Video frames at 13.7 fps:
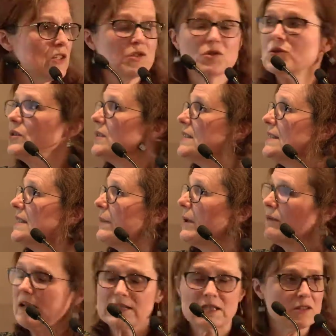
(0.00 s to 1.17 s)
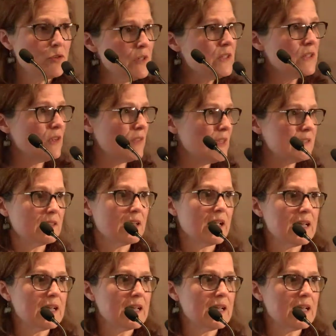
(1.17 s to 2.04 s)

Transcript: saw systemic retinoids, so things like